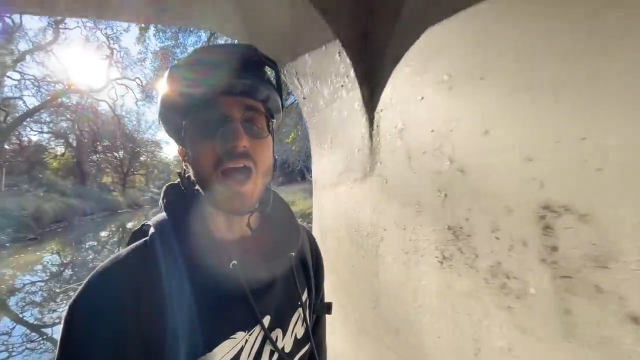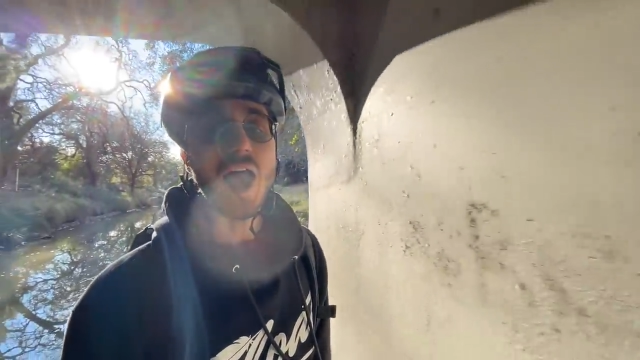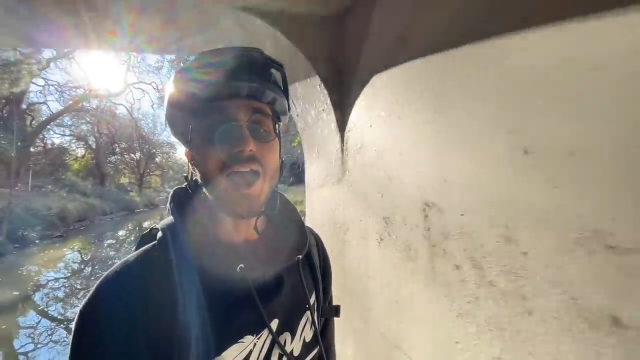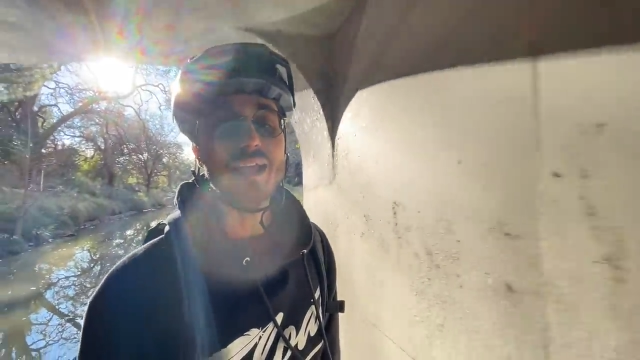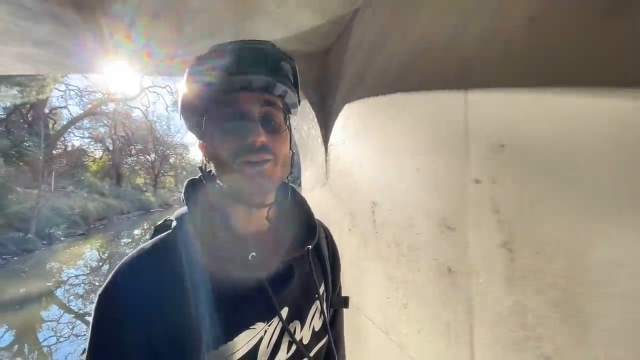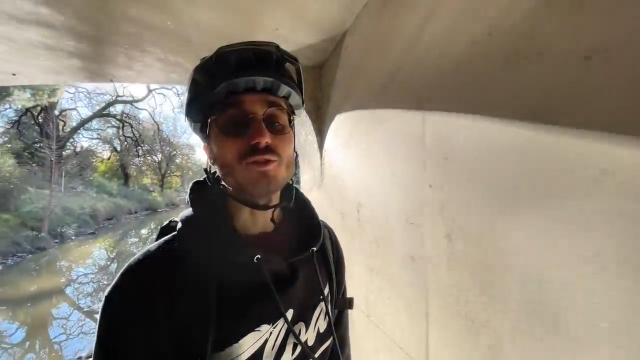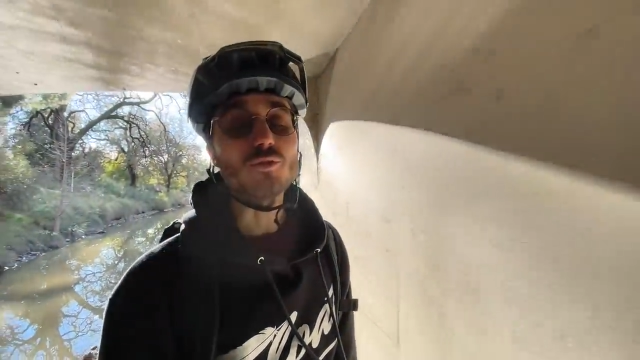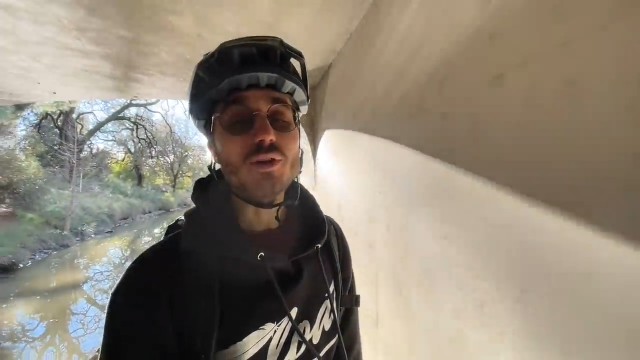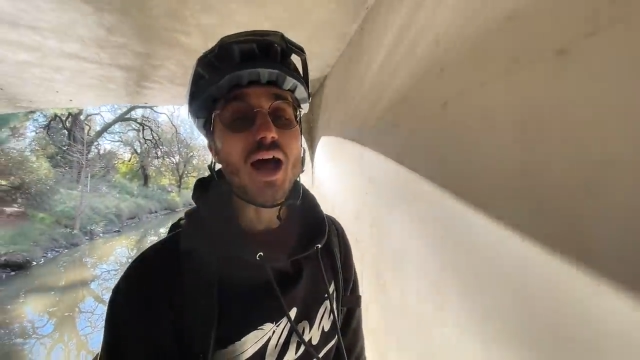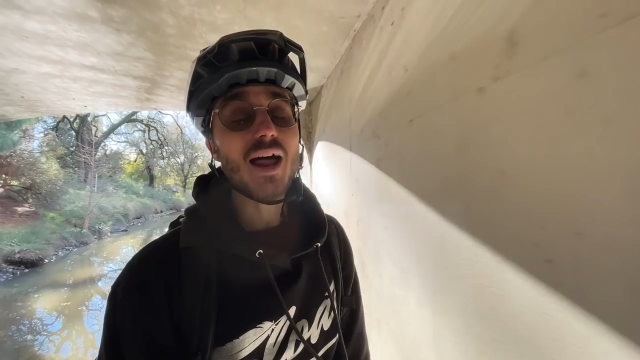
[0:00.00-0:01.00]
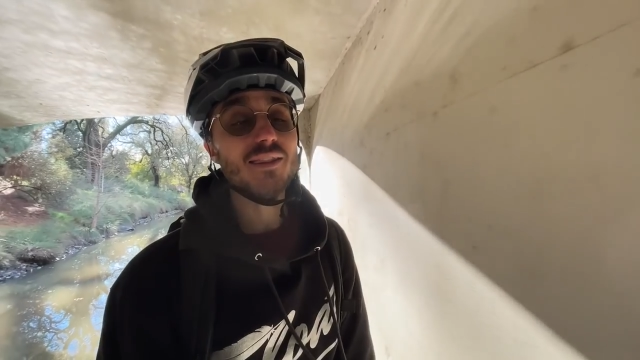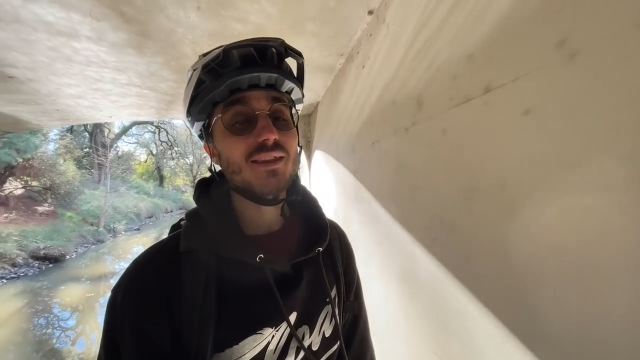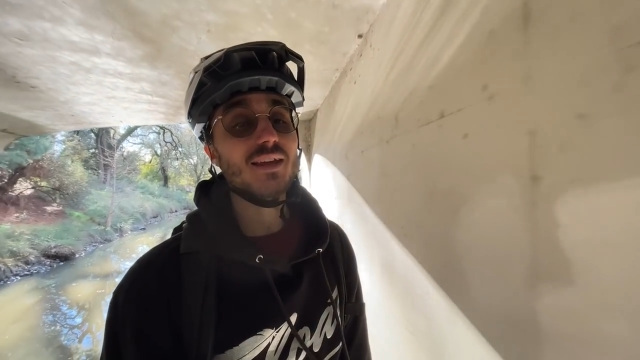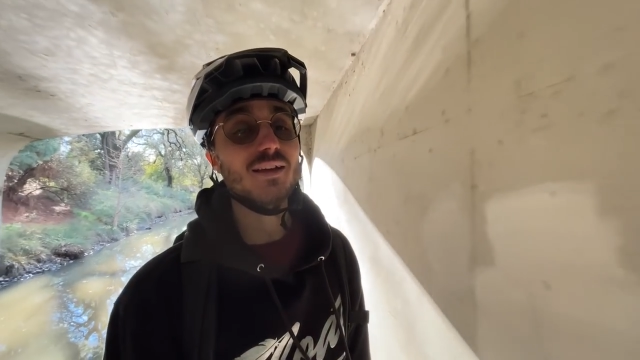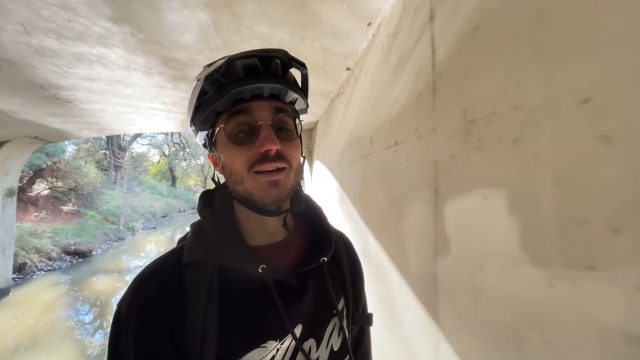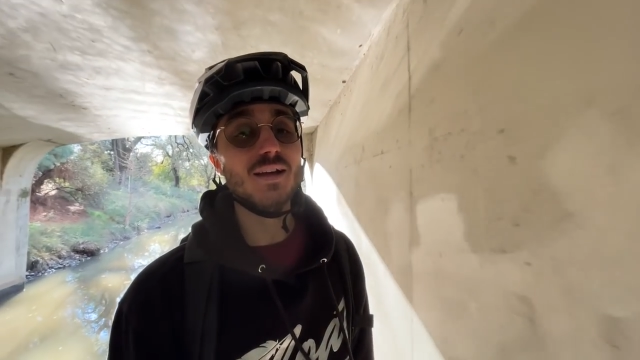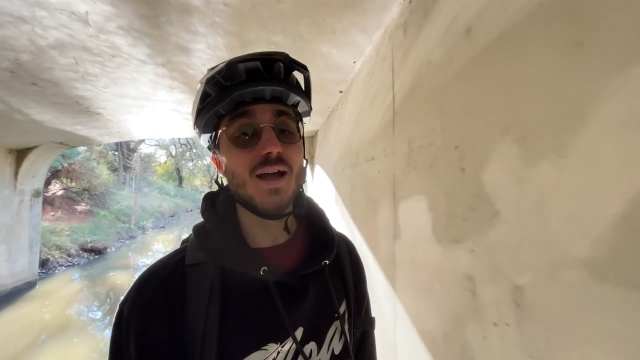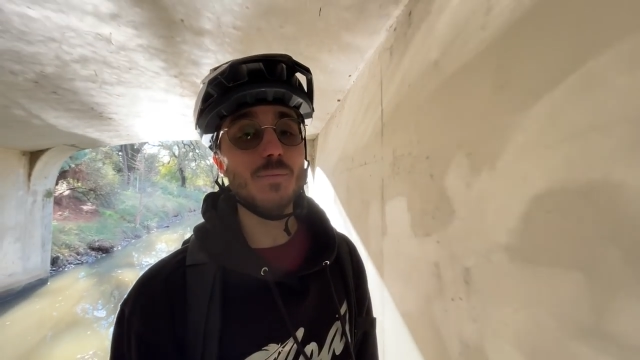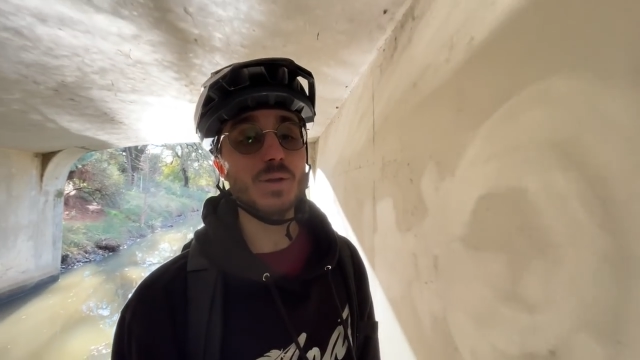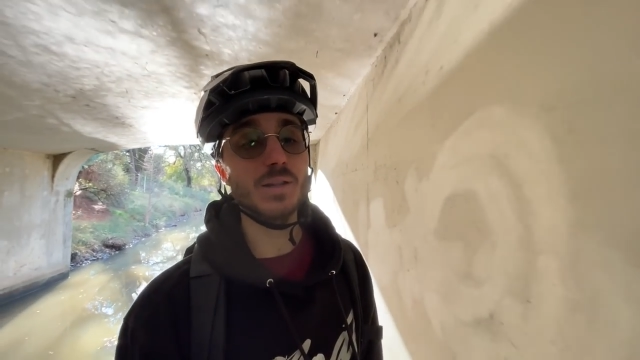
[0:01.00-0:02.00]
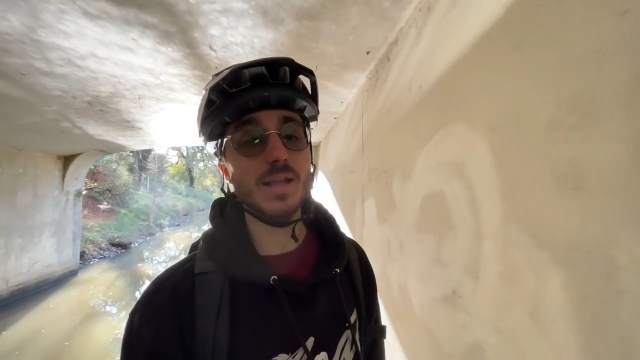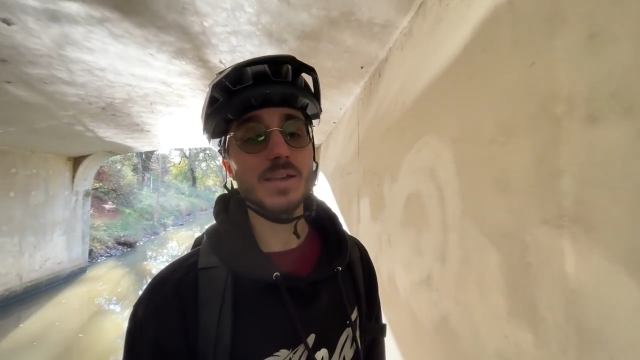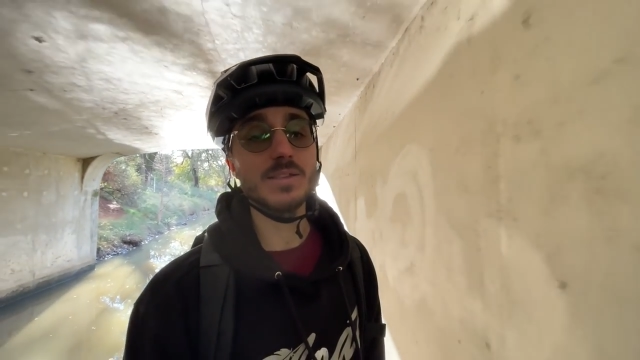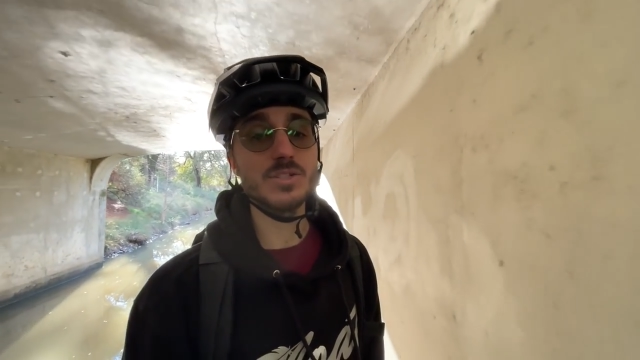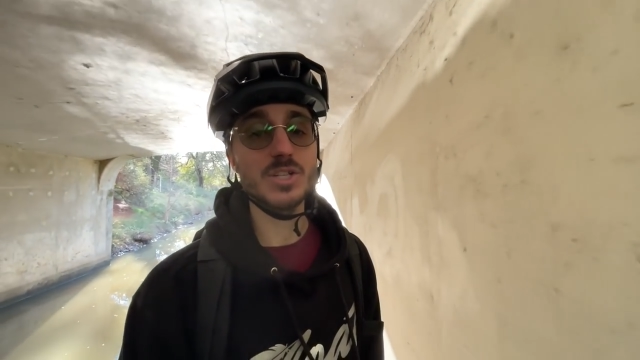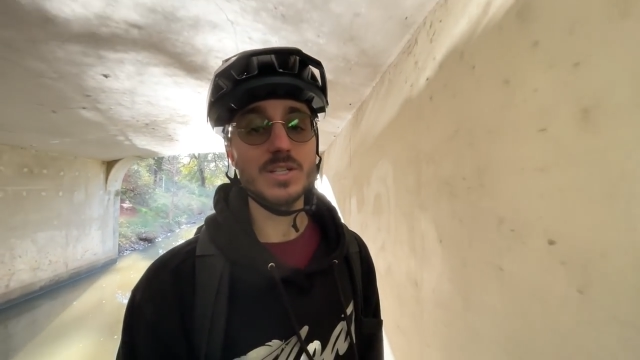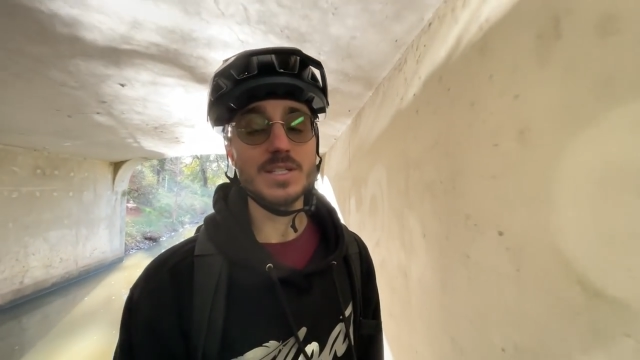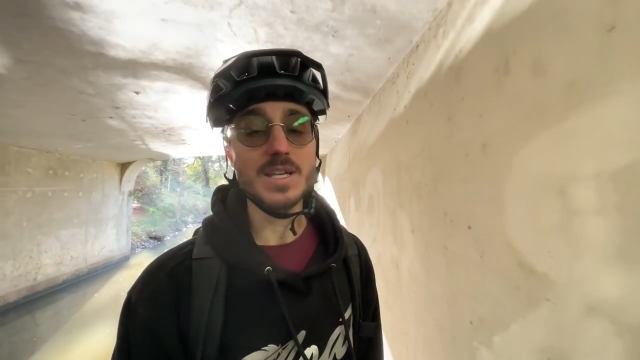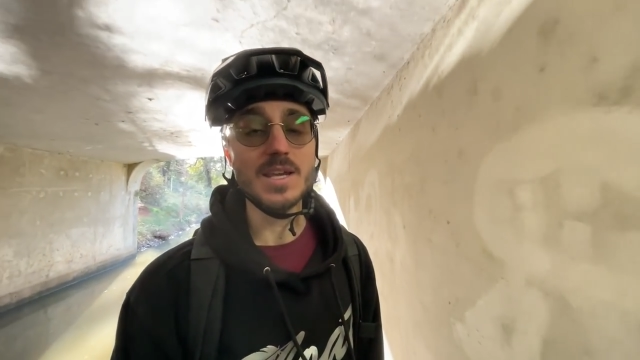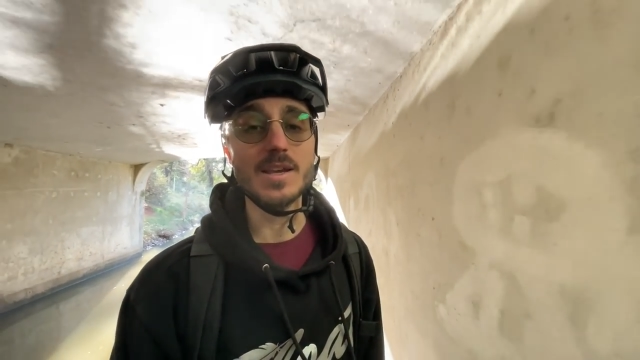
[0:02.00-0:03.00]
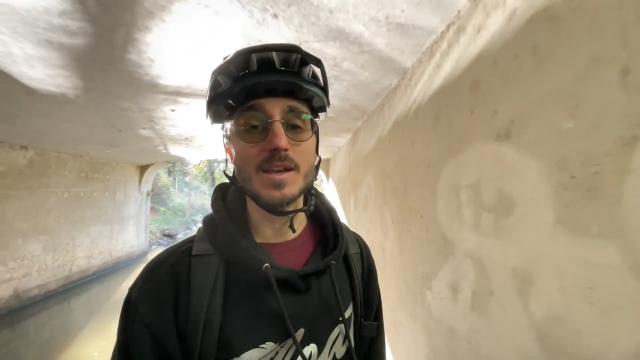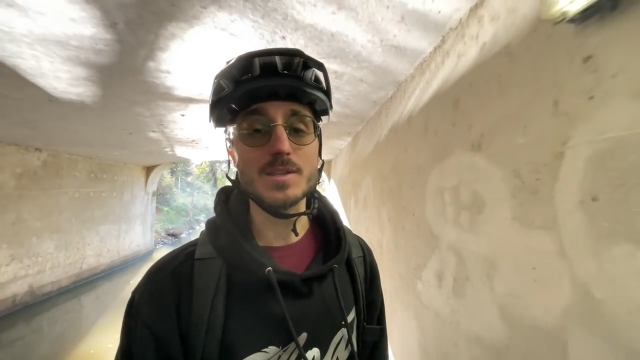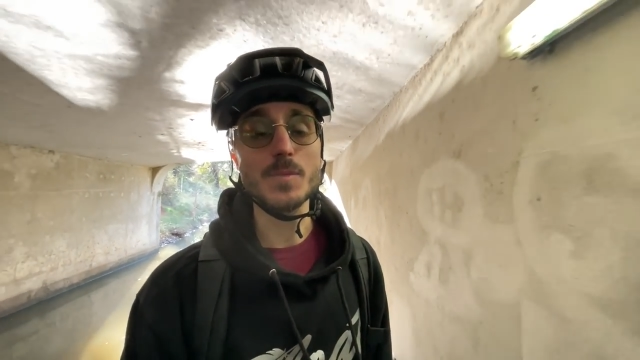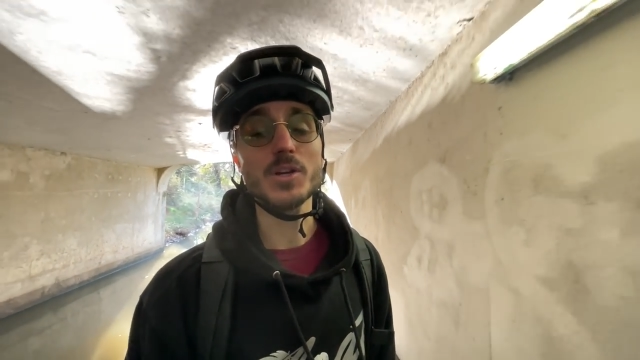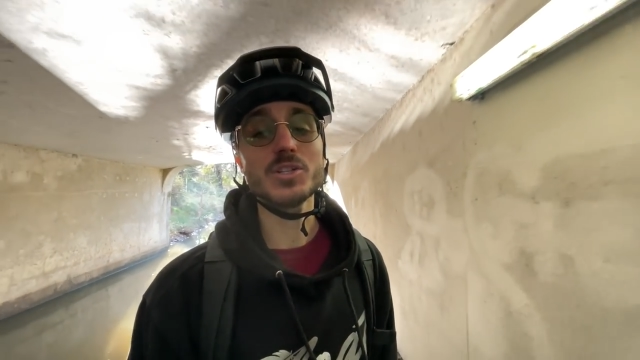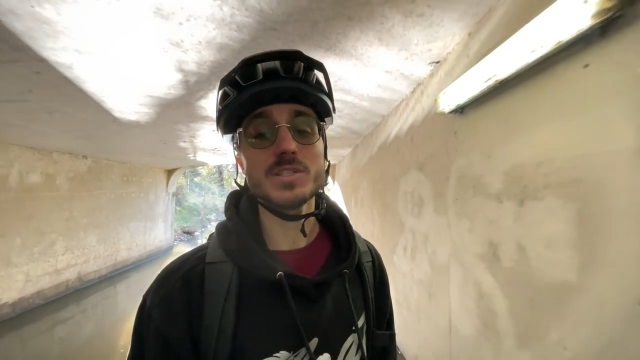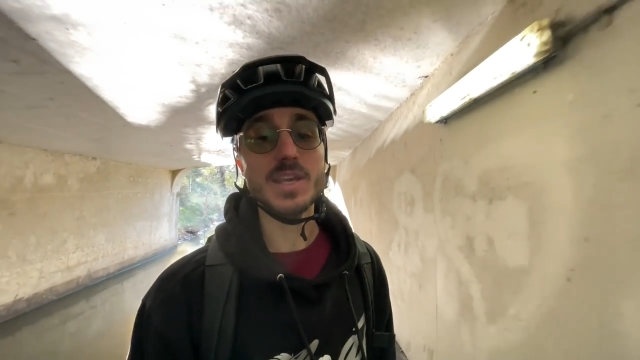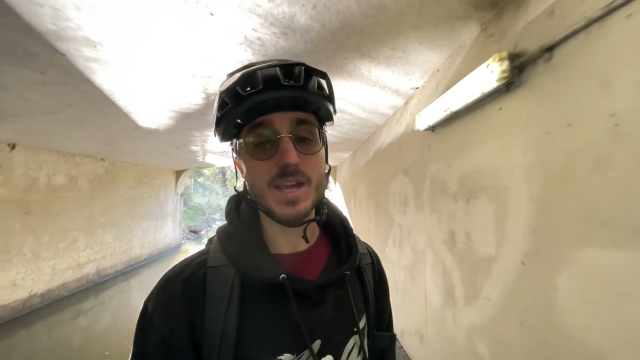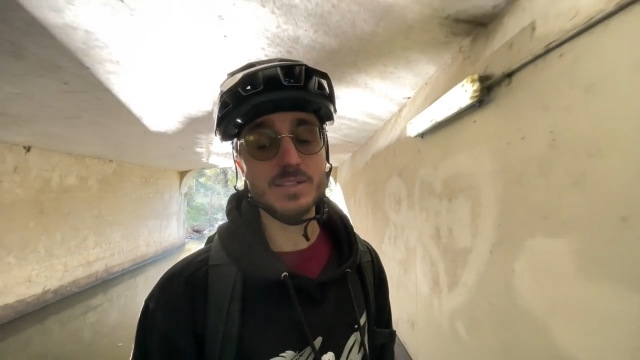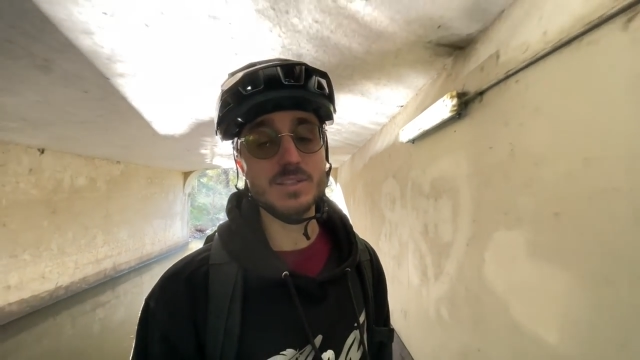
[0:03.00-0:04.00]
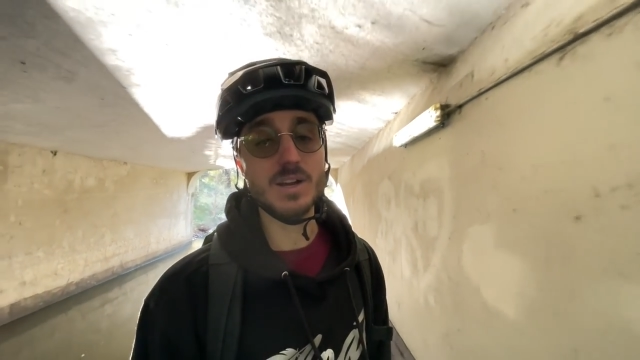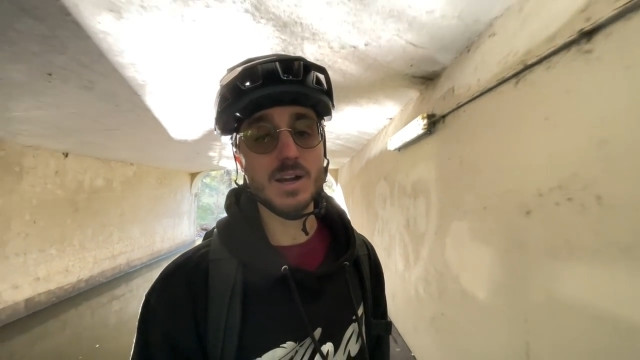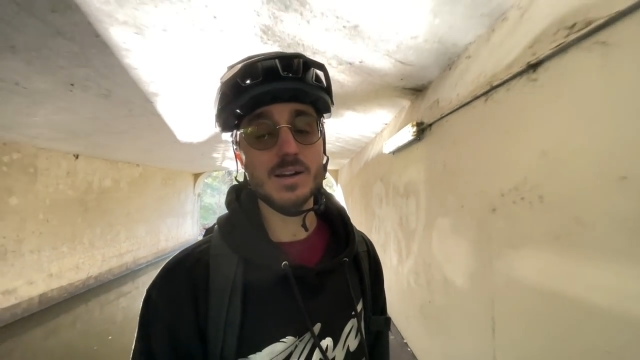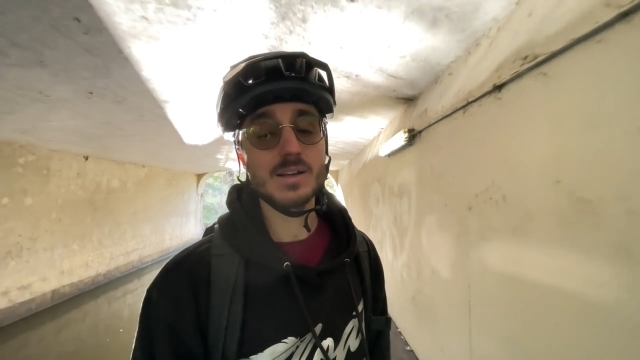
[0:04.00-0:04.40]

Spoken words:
I do not think I'm gonna like the GT as much as the XR.